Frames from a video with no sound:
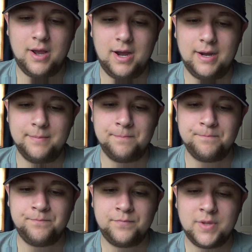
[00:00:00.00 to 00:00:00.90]

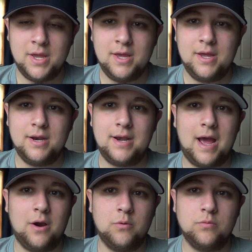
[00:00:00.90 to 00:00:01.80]

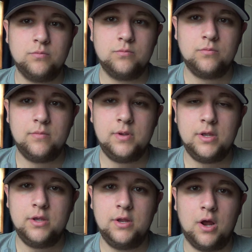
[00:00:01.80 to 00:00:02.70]
Now,
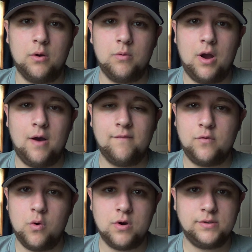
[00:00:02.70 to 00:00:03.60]
you know, of
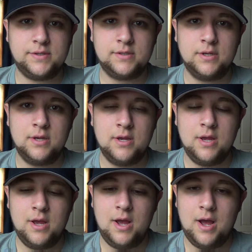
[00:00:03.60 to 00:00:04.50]
course,
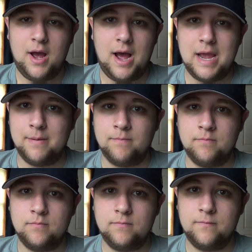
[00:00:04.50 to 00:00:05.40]
I
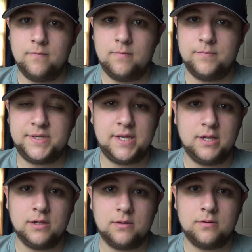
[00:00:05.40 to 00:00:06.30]
am
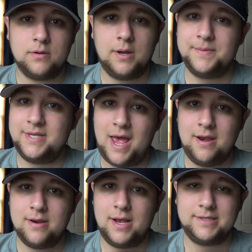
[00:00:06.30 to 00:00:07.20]
still
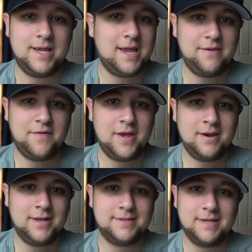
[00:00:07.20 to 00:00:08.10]
upset as a Yankee
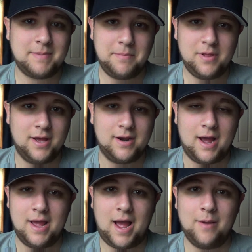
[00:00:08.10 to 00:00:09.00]
fan. It's in my blood.
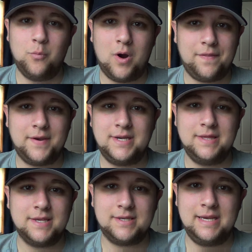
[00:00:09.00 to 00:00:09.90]
I want
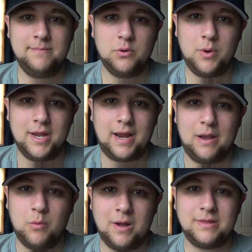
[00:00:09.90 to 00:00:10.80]
this team to win.
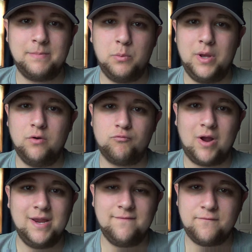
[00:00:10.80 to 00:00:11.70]
I want them to win
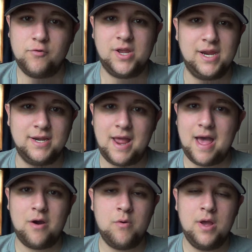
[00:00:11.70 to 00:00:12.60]
right freaking
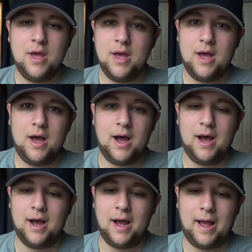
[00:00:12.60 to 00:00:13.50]
now.
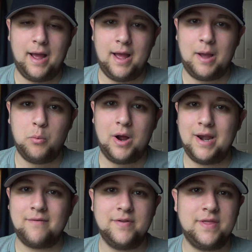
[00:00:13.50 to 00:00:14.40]
I
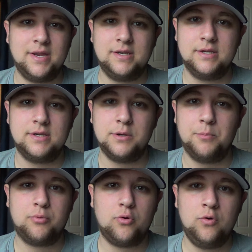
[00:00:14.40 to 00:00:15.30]
want everything to
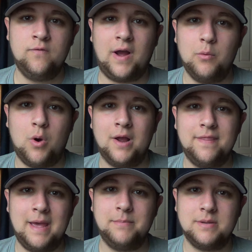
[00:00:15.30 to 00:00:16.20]
improve. I
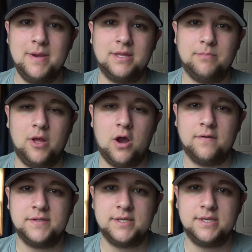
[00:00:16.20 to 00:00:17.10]
want them to make the
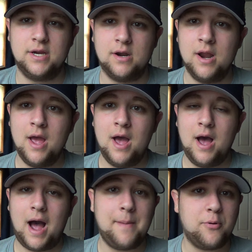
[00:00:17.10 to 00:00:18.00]
playoffs this year.
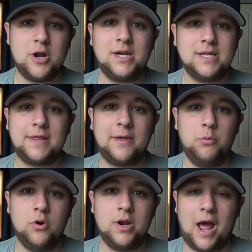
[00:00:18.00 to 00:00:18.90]
I predicted that they
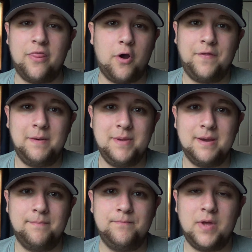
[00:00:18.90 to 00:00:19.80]
would. I thought they'd be
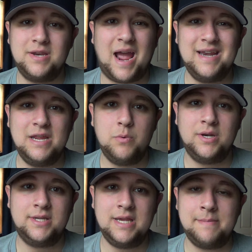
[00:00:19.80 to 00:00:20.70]
a
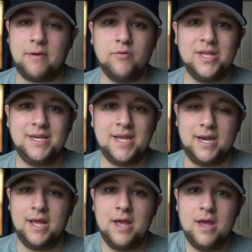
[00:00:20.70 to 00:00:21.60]
90-win team. I really
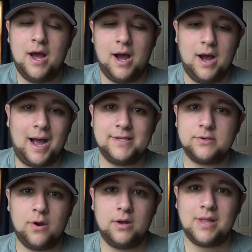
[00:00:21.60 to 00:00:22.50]
did. I
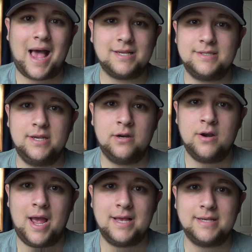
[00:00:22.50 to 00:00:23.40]
saw last
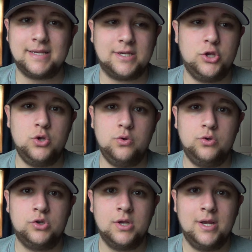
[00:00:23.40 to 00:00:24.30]
year as a
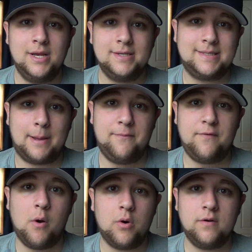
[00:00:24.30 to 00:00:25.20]
huge step
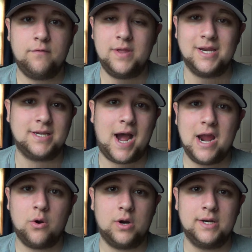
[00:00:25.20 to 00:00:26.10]
forward for the
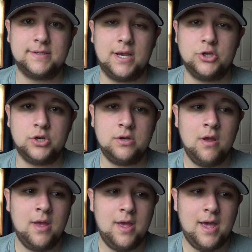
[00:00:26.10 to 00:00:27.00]
entire organization,
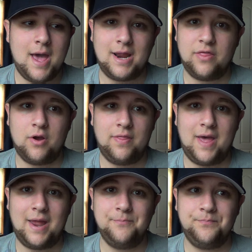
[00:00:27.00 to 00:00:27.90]
and I thought
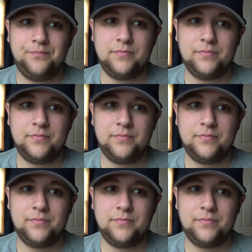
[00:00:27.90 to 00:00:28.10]
that,